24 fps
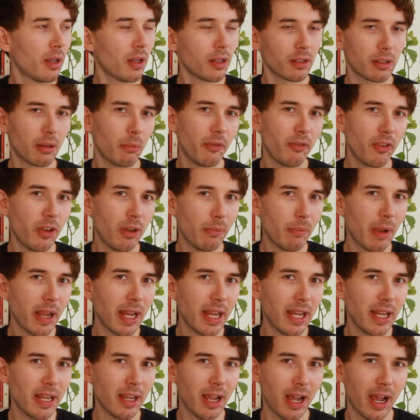Some of you
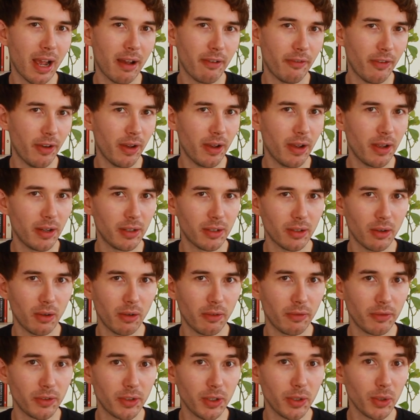may have heard
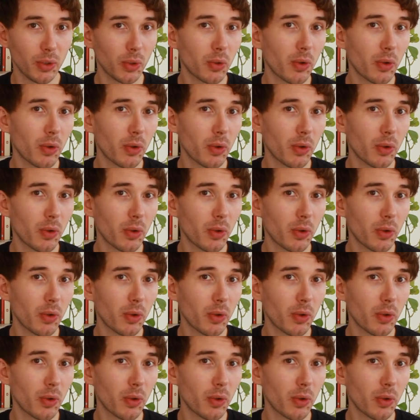of doodle